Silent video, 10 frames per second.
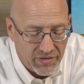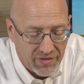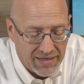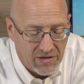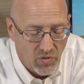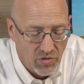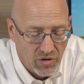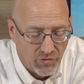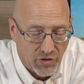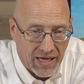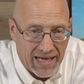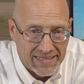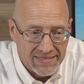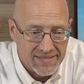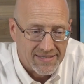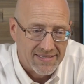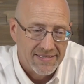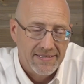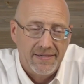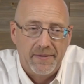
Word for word: They don't look for guidance,